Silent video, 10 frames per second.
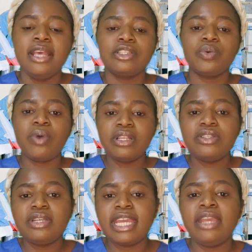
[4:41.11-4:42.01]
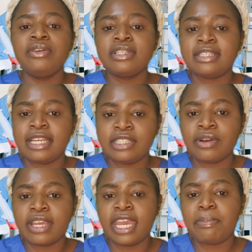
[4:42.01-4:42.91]
So once you get your
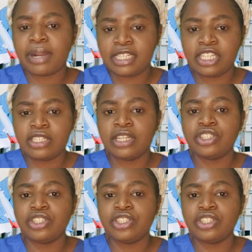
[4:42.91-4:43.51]
surgical care practitioner